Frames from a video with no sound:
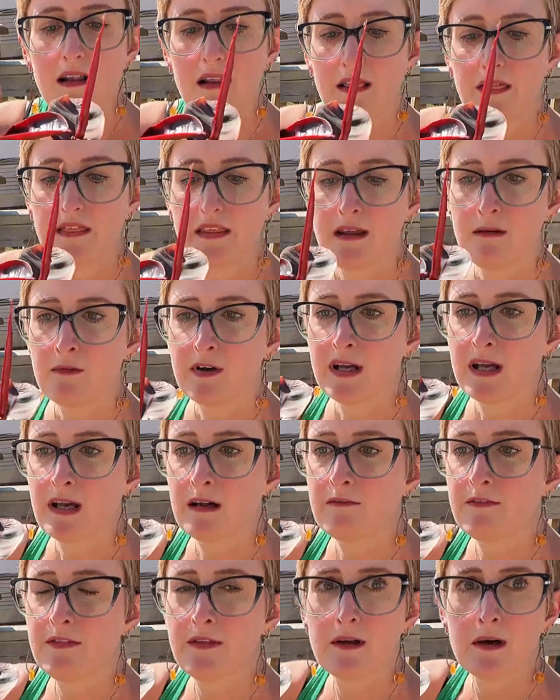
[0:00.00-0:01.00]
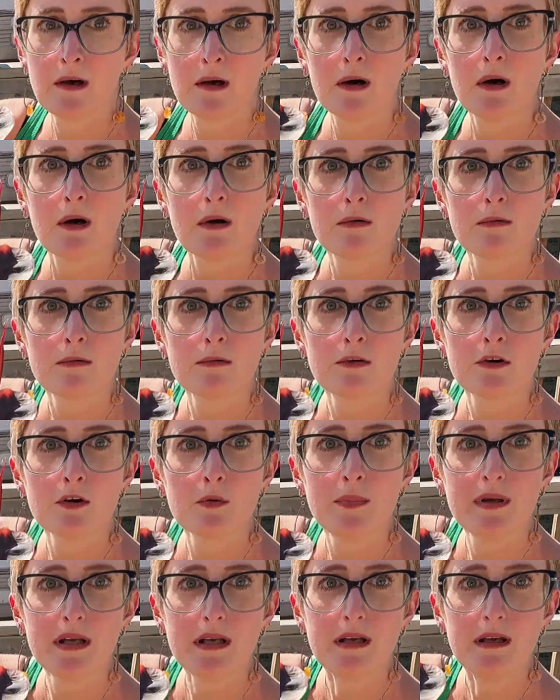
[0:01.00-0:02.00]
Then we have the
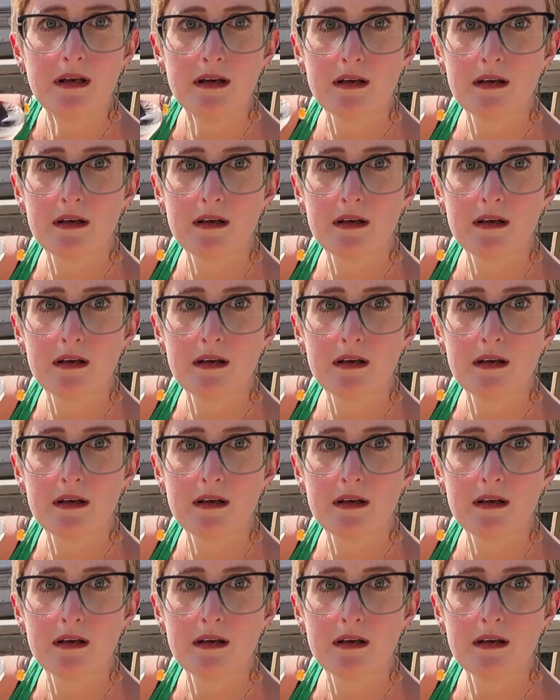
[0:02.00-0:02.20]
ruby.